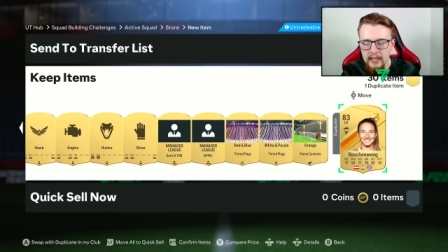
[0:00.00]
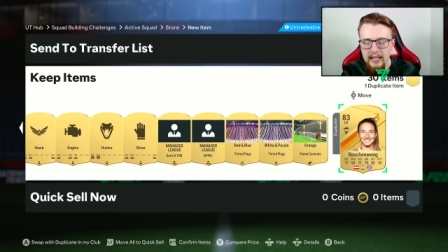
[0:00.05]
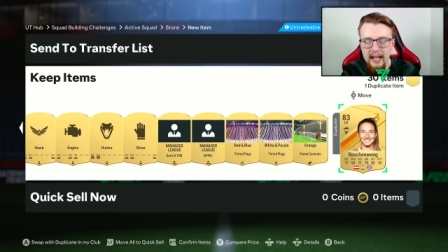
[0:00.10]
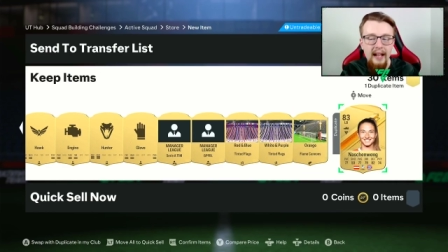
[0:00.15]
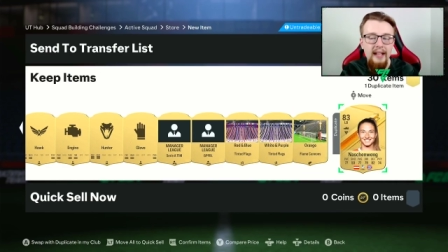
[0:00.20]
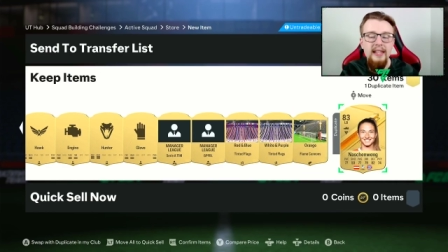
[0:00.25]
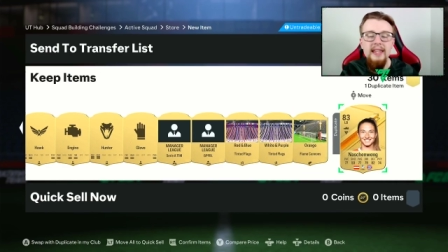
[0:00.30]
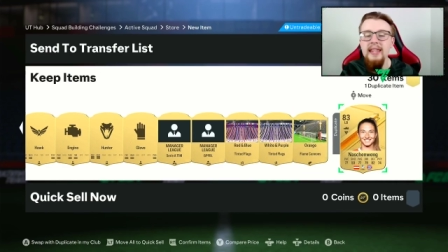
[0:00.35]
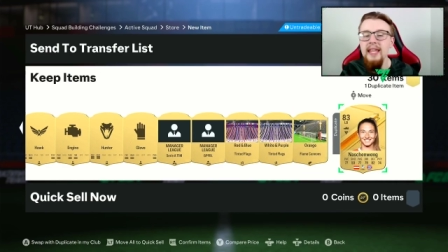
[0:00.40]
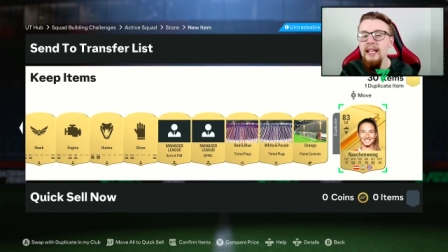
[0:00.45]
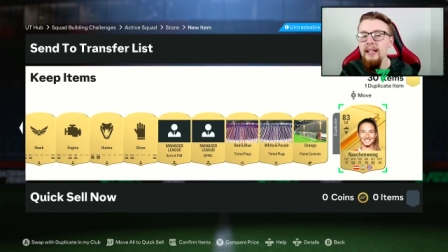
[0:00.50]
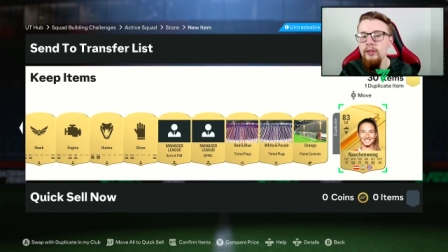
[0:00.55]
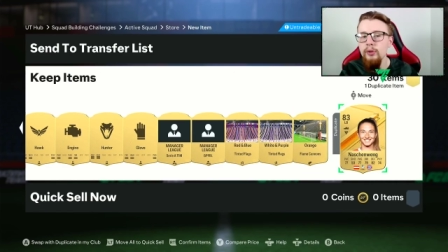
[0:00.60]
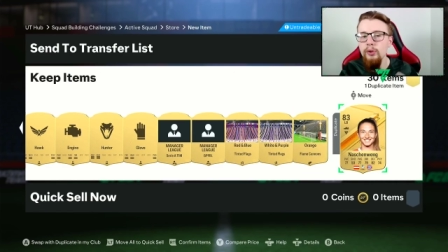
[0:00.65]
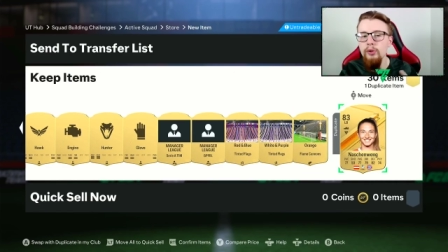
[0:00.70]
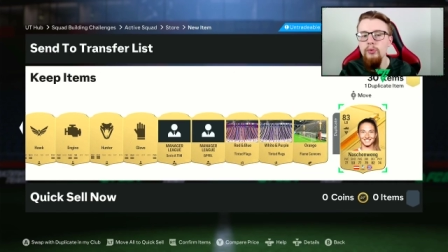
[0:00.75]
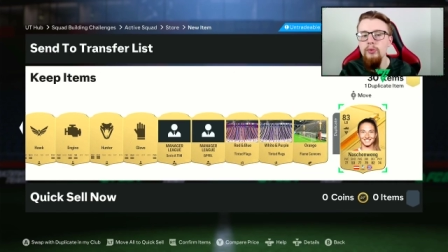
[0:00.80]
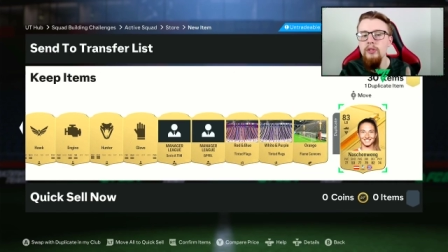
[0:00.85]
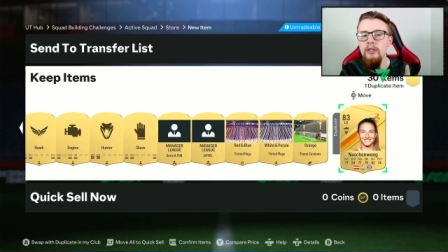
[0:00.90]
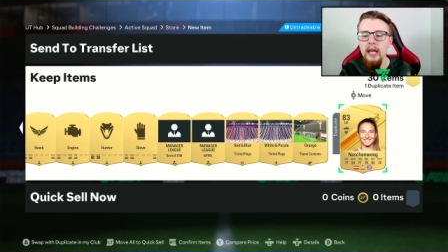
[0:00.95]
I think to
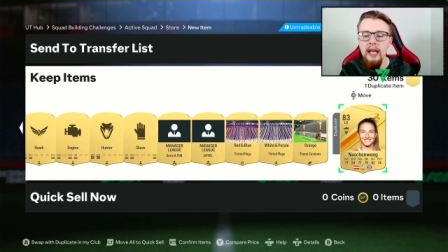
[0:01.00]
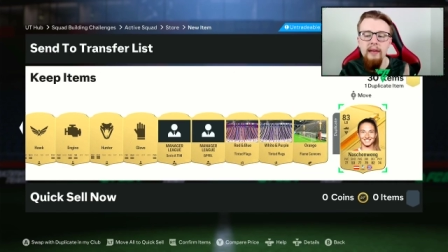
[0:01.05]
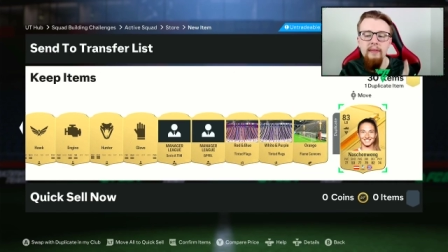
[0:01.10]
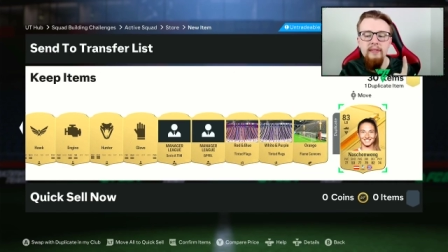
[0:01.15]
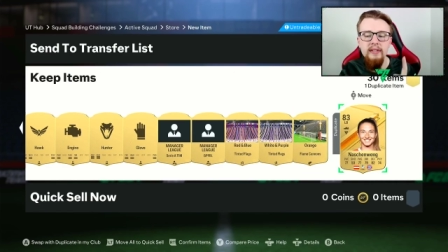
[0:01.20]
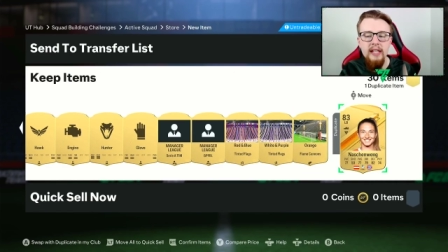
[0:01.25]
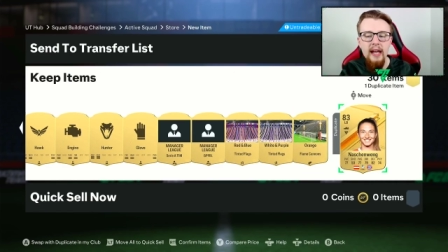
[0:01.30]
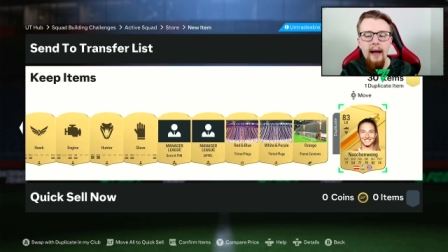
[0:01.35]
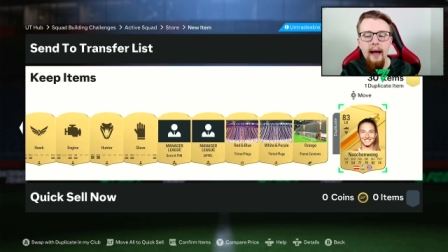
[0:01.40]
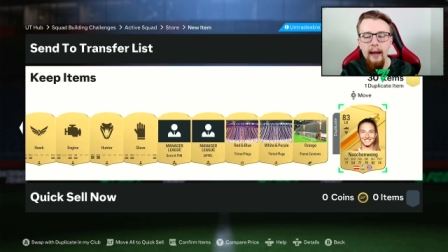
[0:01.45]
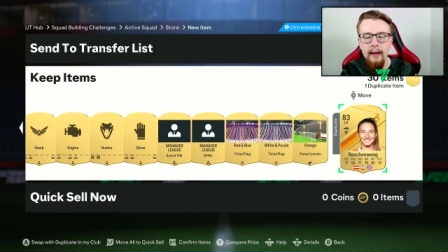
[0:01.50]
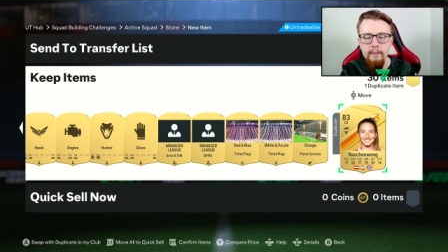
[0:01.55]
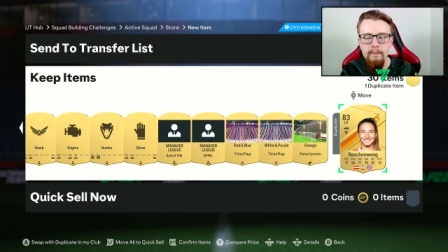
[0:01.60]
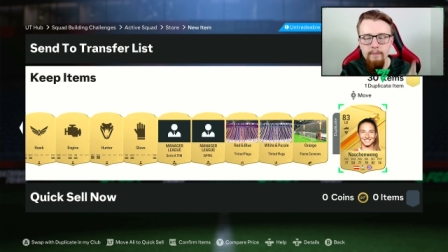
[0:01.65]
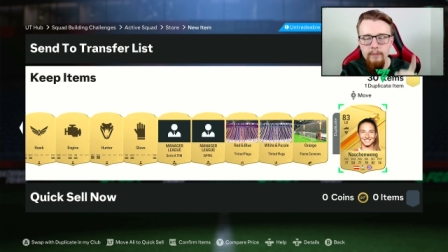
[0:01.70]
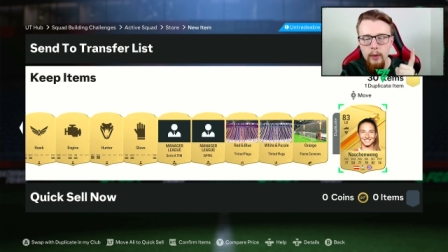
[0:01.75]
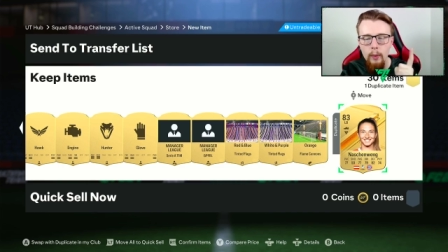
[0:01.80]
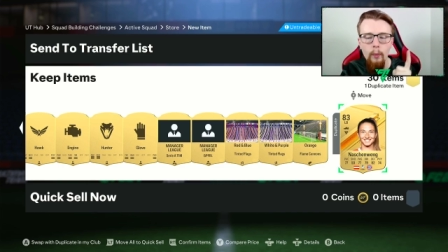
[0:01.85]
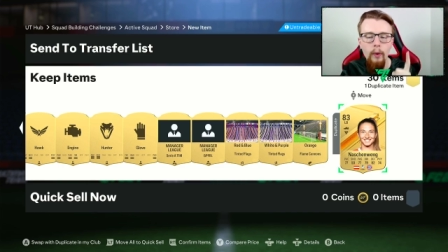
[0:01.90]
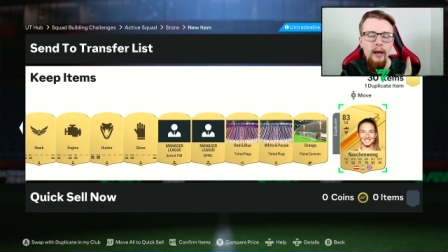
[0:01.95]
save time,
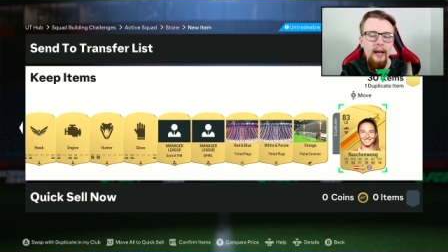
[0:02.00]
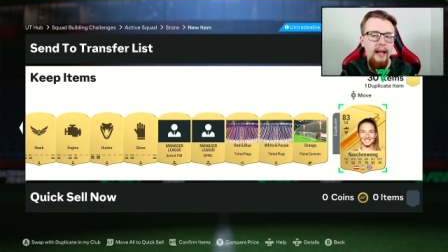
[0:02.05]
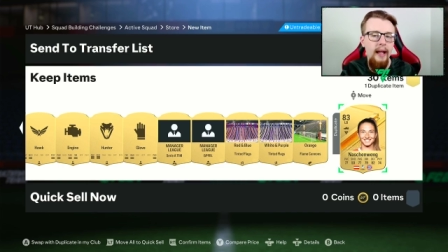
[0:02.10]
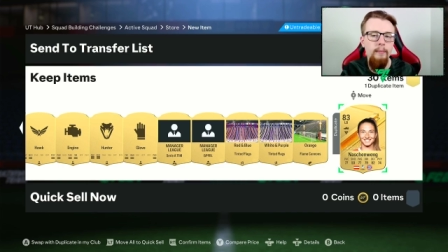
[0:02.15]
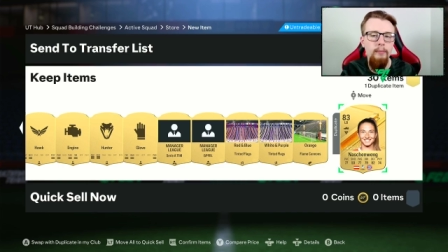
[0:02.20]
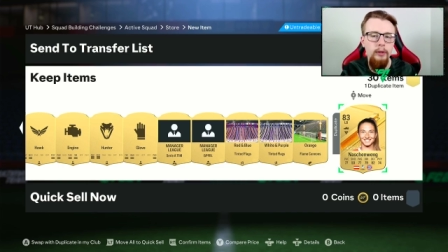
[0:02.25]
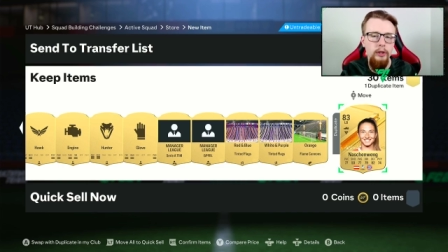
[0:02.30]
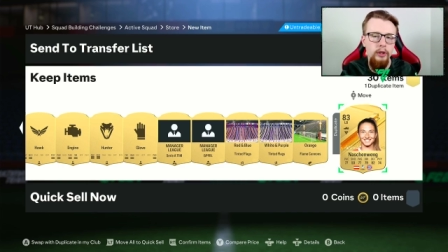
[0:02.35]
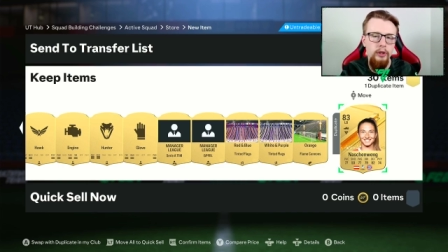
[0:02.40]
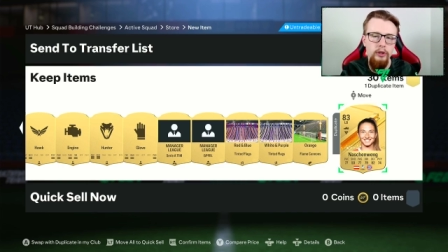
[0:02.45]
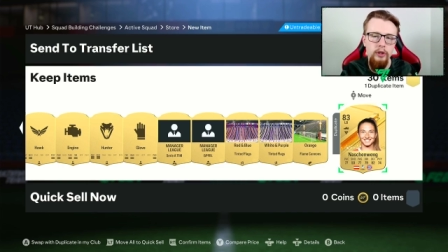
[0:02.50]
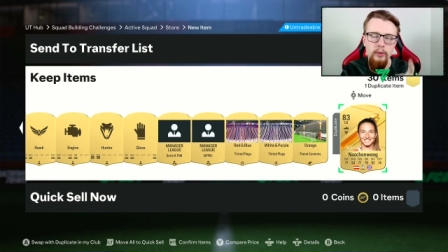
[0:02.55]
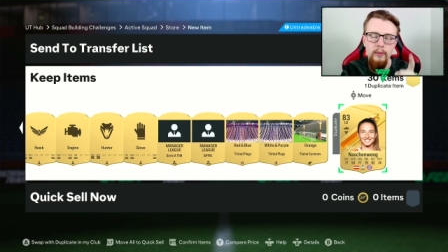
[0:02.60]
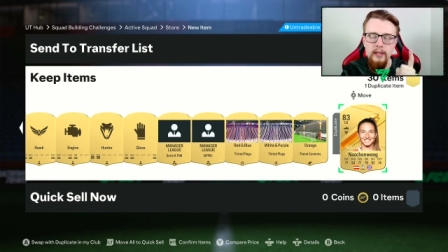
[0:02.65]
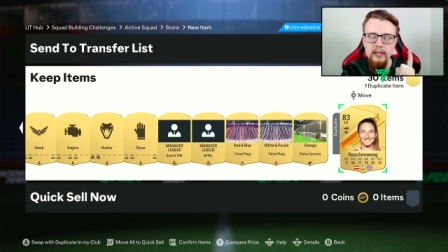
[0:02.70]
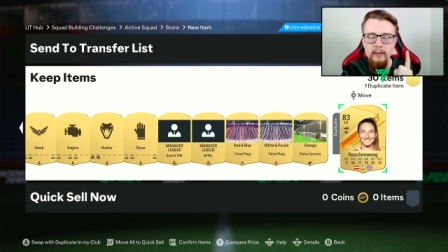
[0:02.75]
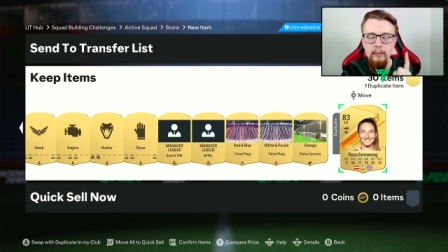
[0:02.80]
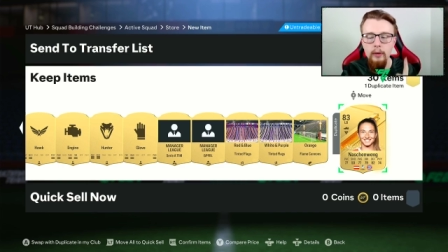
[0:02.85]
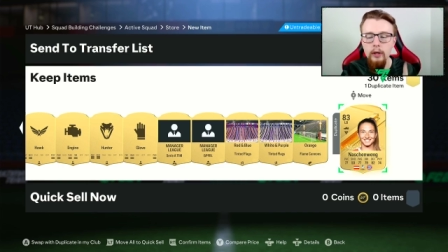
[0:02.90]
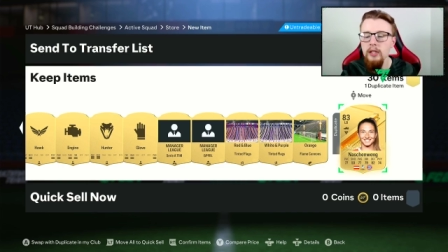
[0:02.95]
what I am going to do is
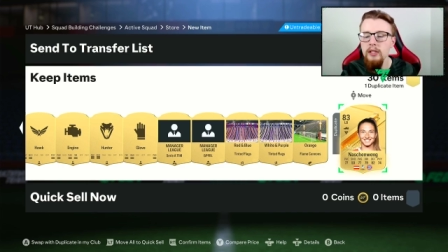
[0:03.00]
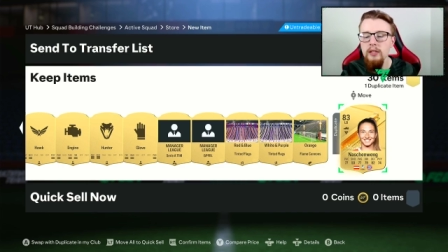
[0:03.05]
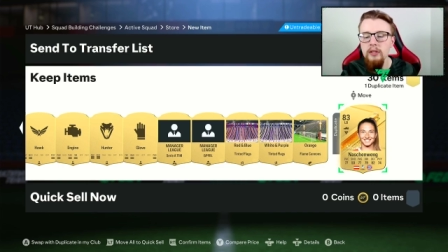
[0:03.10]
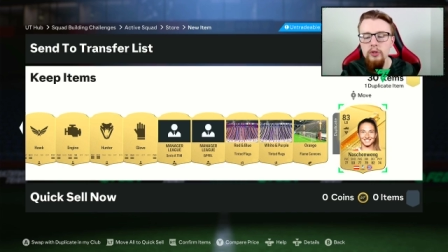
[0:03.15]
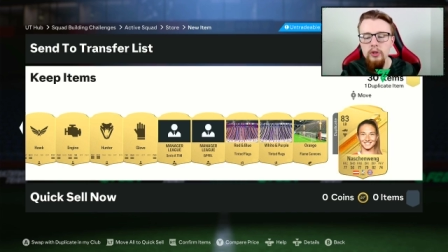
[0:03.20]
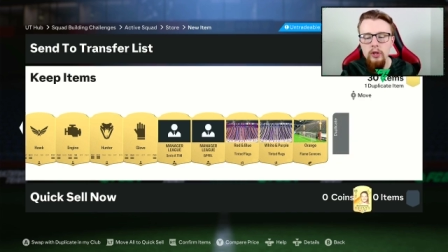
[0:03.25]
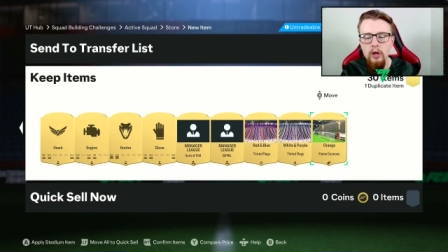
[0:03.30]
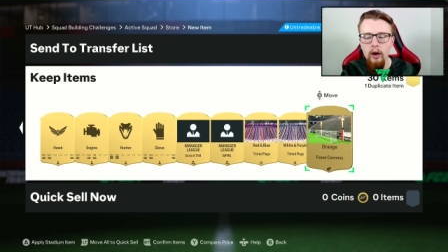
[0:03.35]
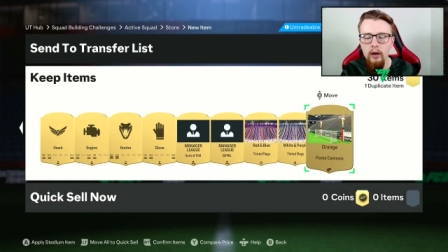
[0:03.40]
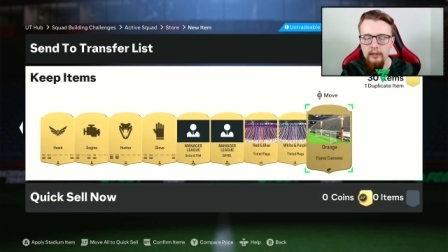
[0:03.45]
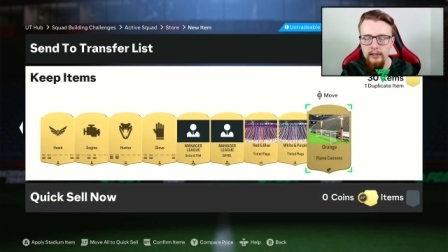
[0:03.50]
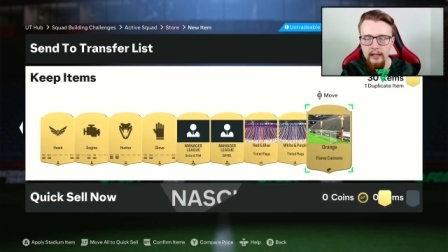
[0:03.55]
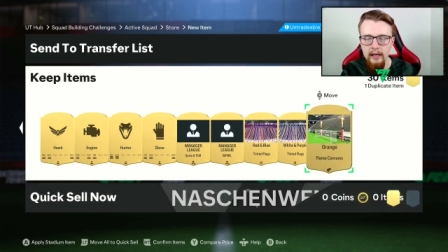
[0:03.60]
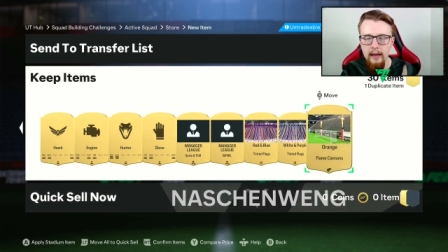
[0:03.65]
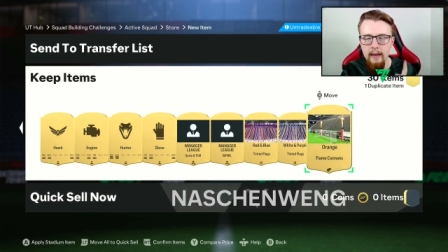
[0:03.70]
I'm going to discard her